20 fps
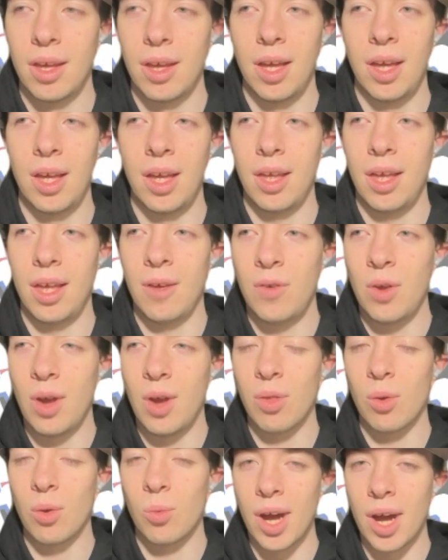If you
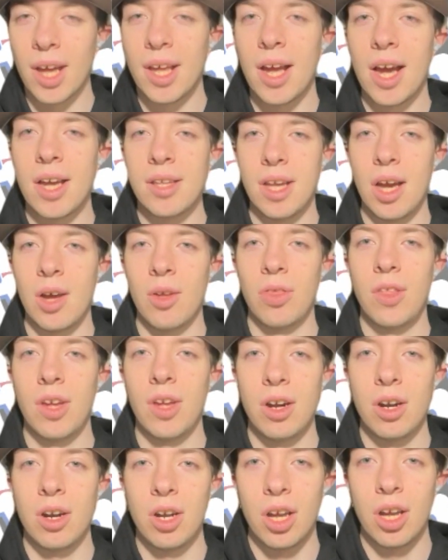have the right guys out
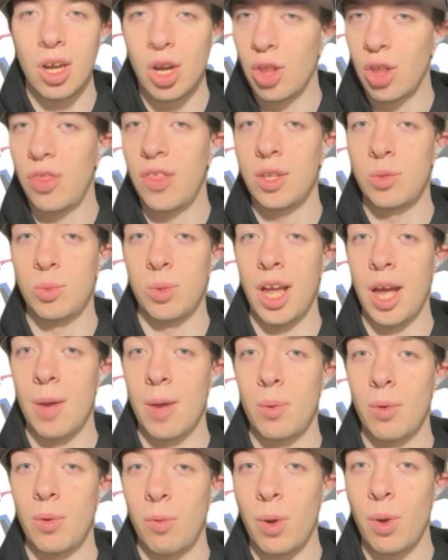there, good things will
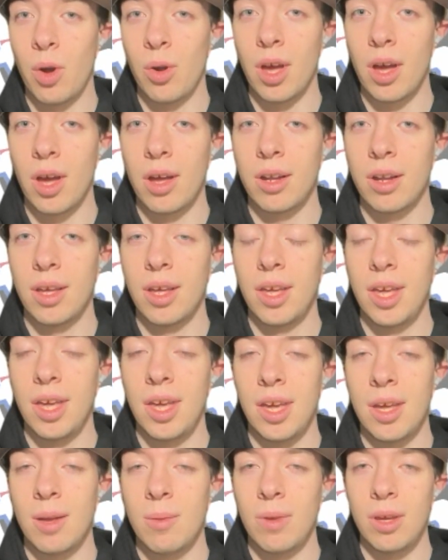happen with Bojan.
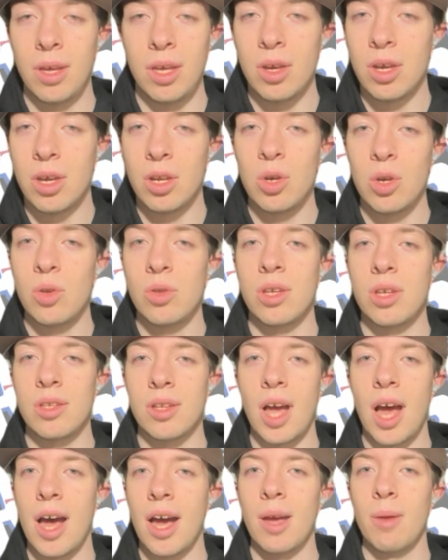He can use his
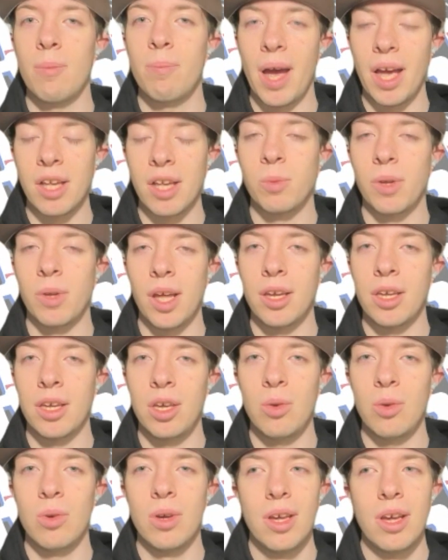high basketball
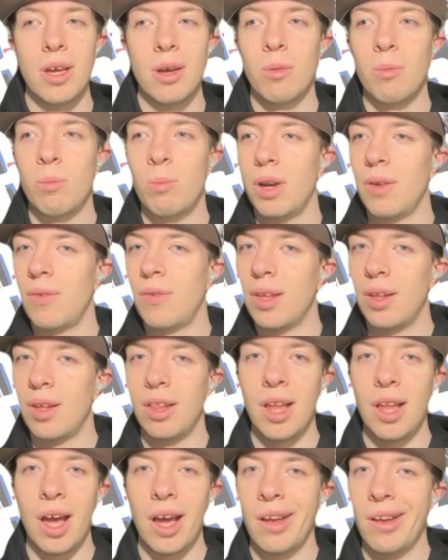IQ. But
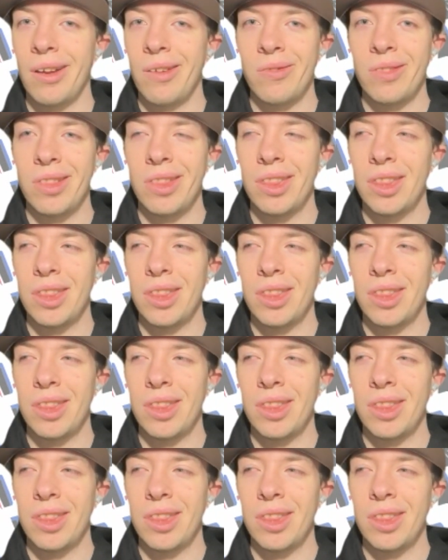if